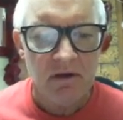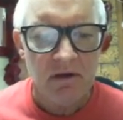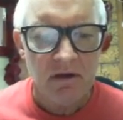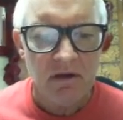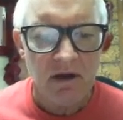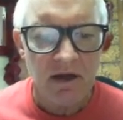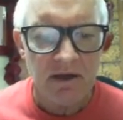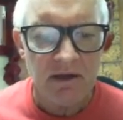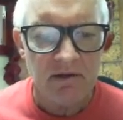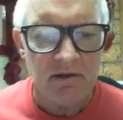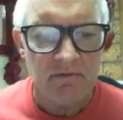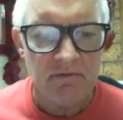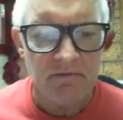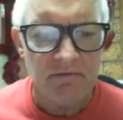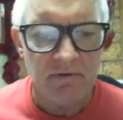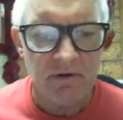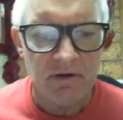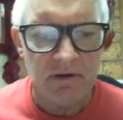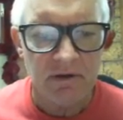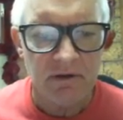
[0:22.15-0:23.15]
I have
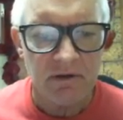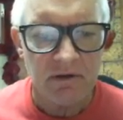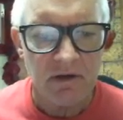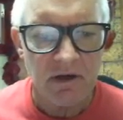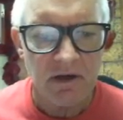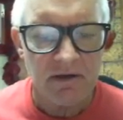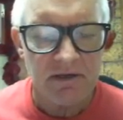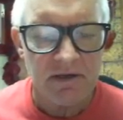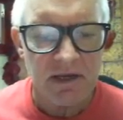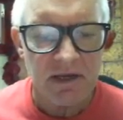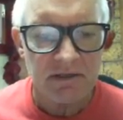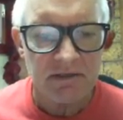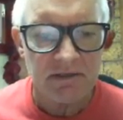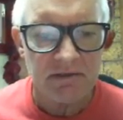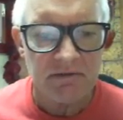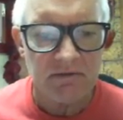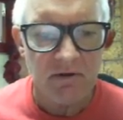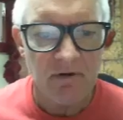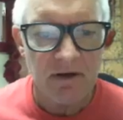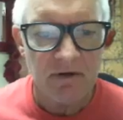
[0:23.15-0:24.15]
contacted a
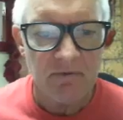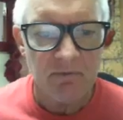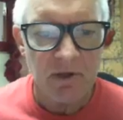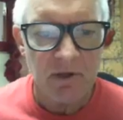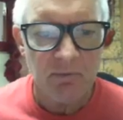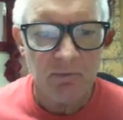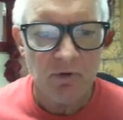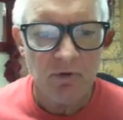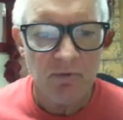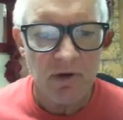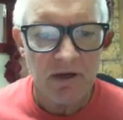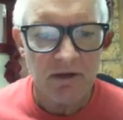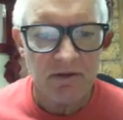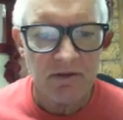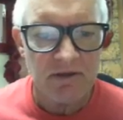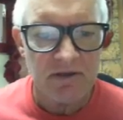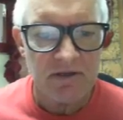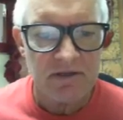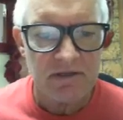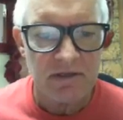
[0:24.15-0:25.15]
lot of people about this,